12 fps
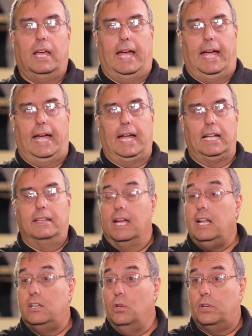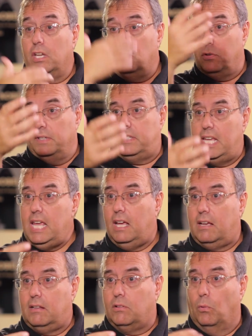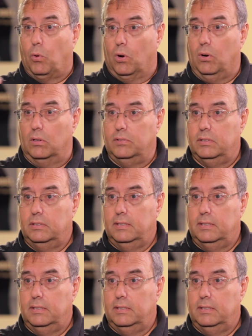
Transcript: And then you can critique the world